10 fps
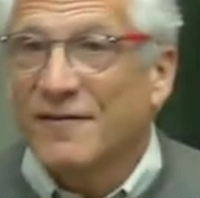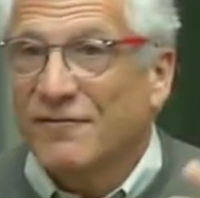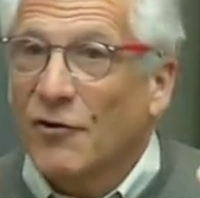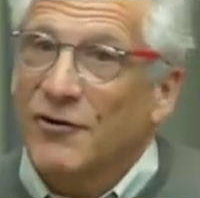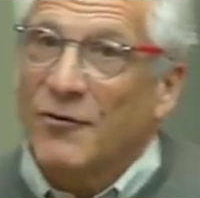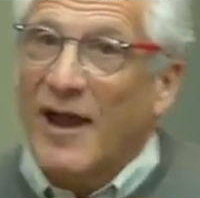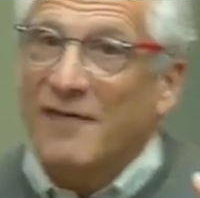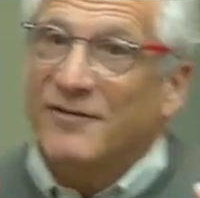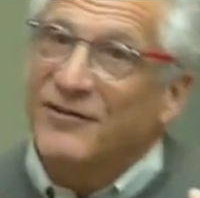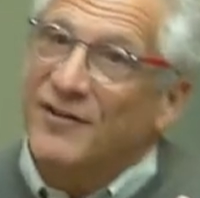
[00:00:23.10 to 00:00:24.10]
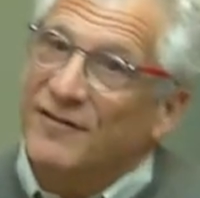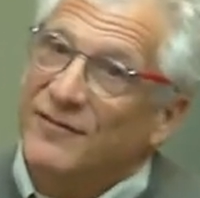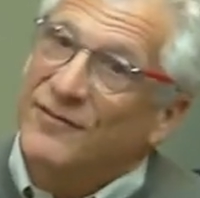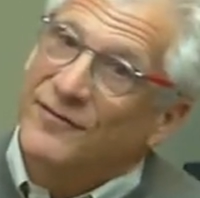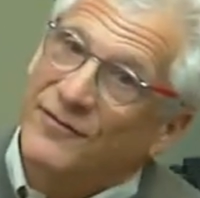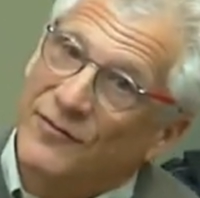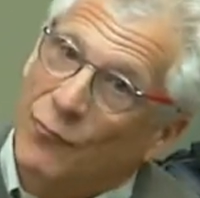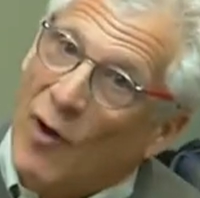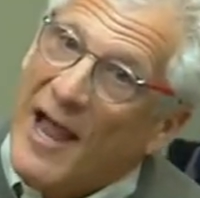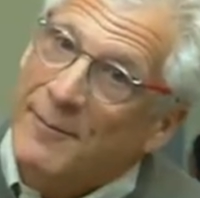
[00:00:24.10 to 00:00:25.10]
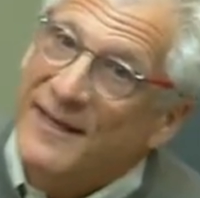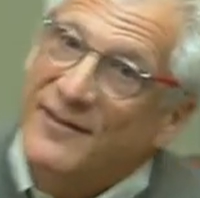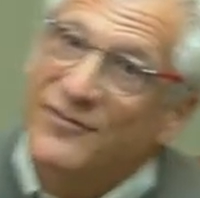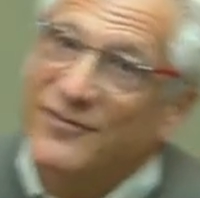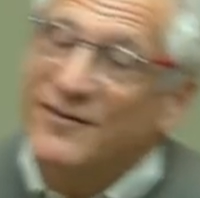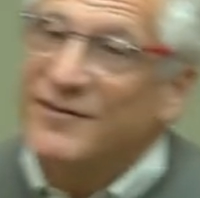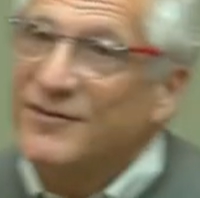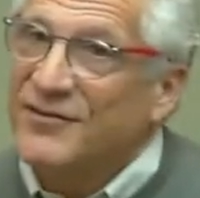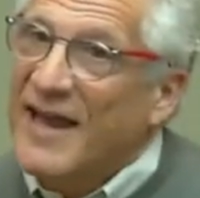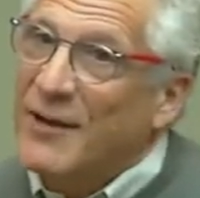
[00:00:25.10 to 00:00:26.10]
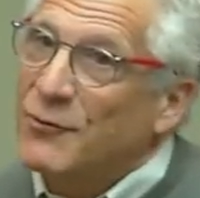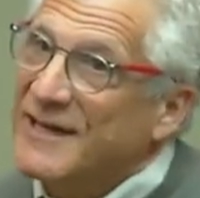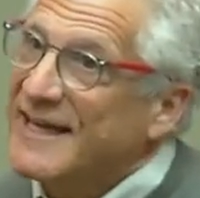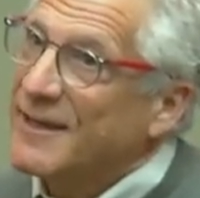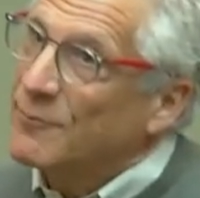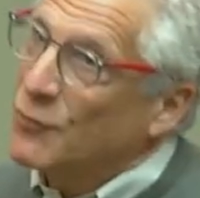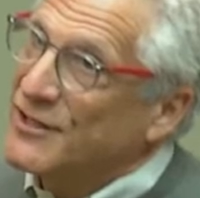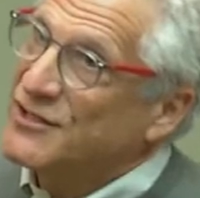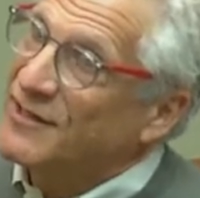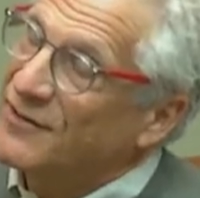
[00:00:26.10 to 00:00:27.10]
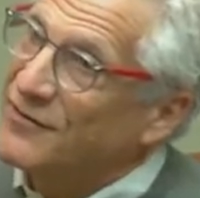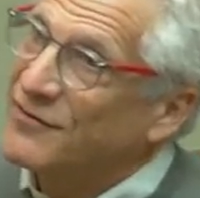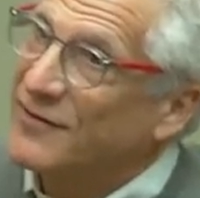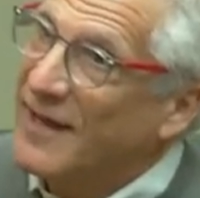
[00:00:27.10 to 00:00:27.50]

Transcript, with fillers: photograph is a ribes sanguineum, which is